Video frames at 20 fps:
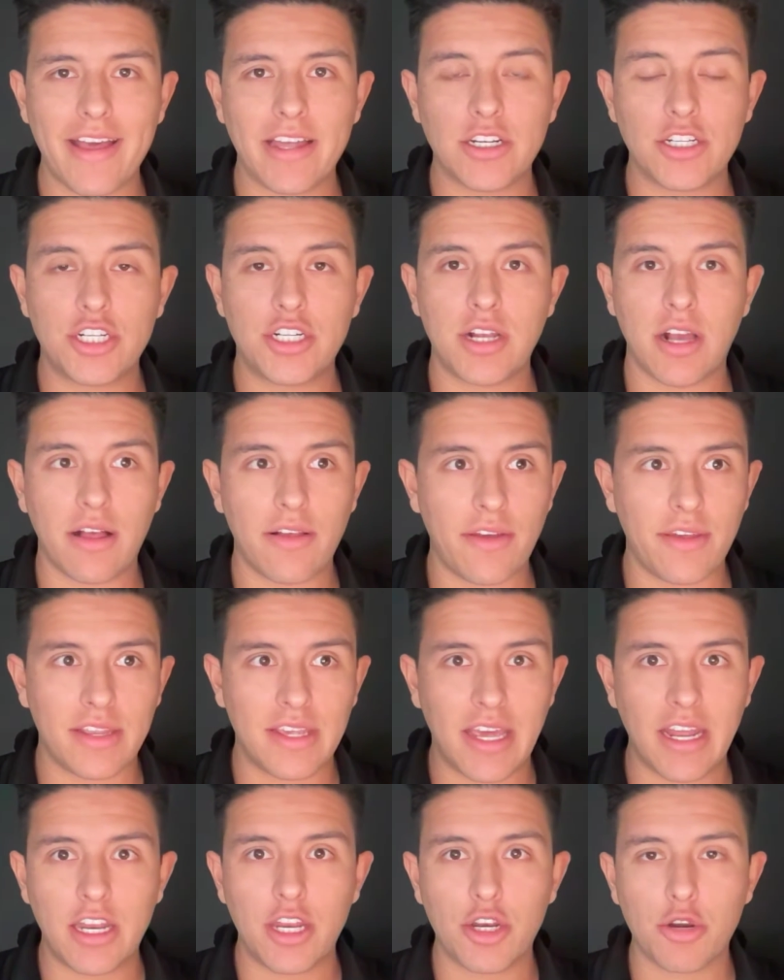And
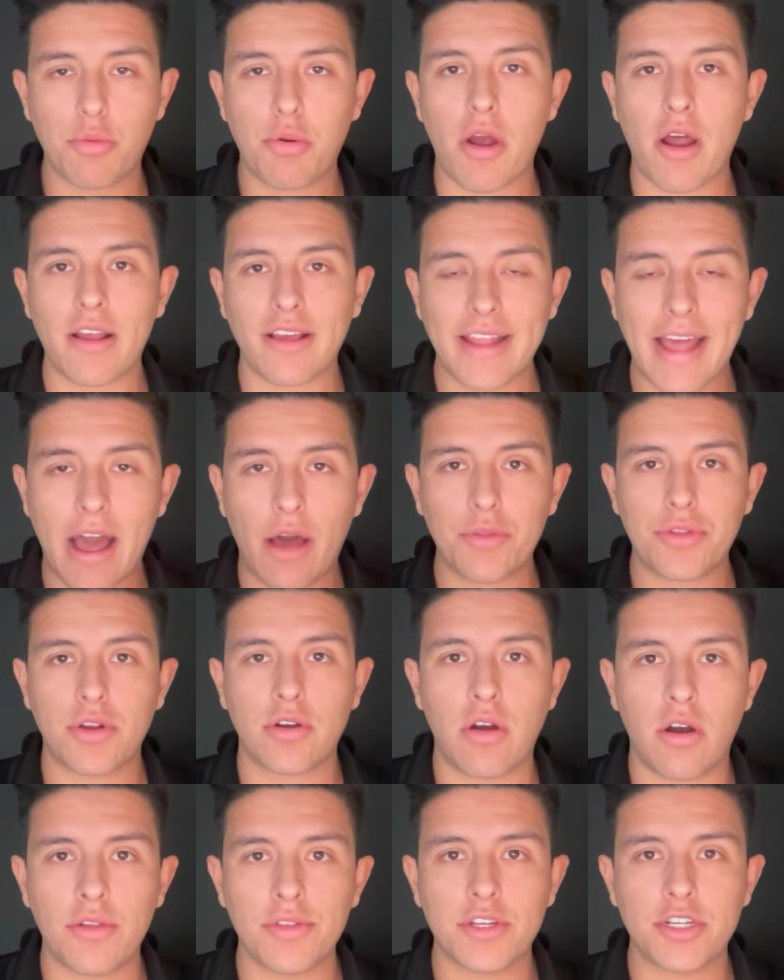getting your product out
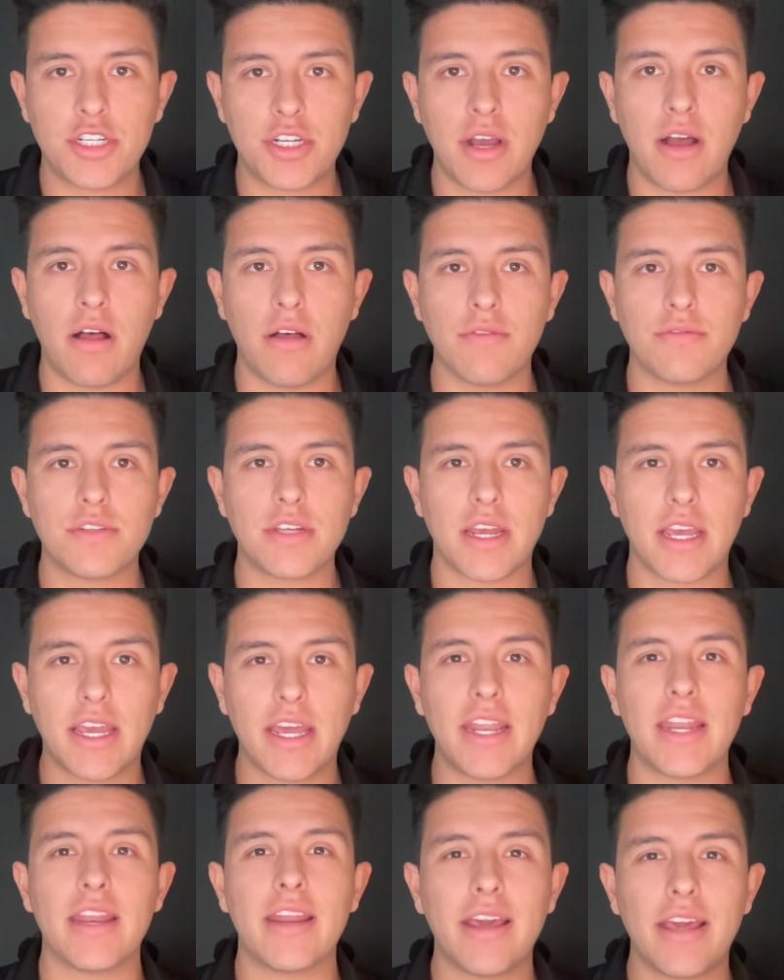there on the shelves and
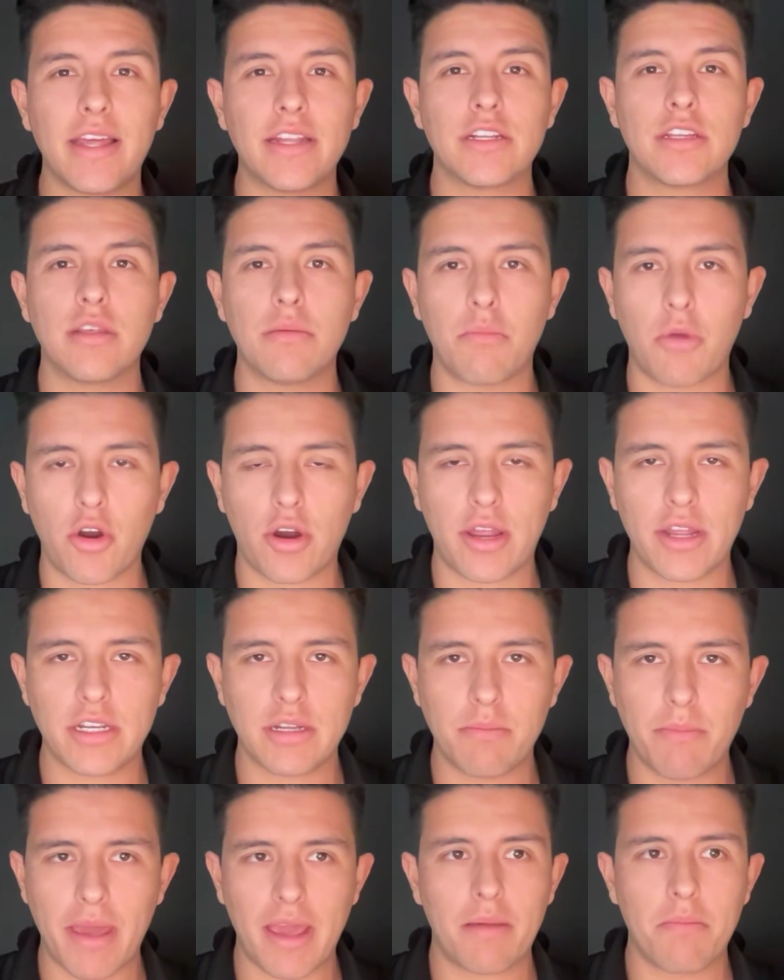getting it into the market
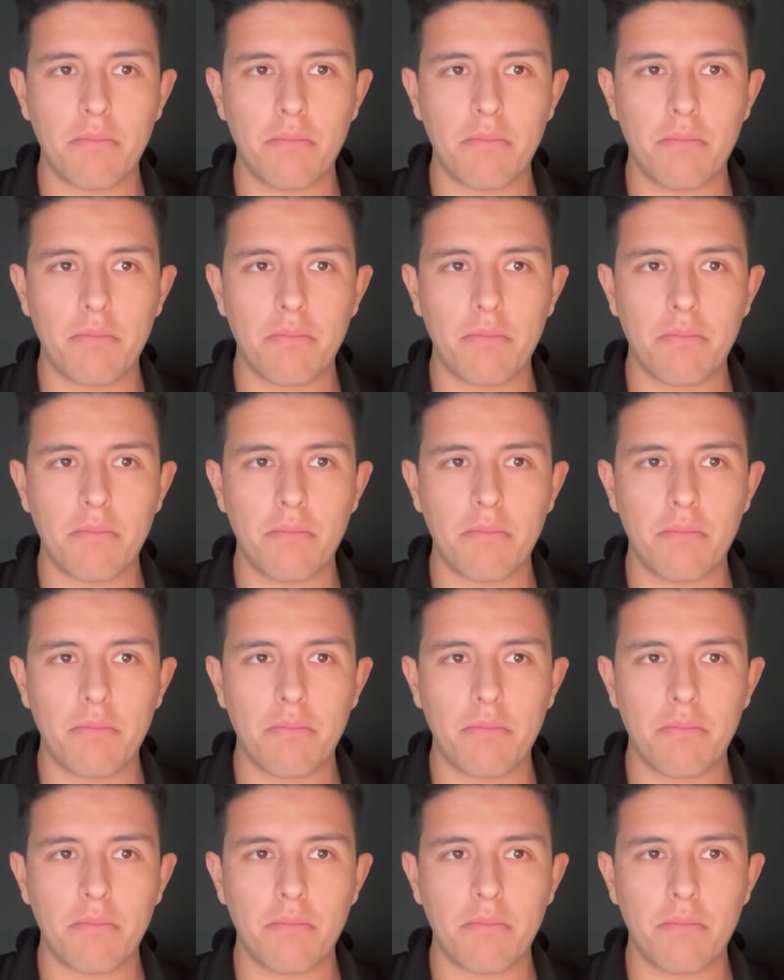to make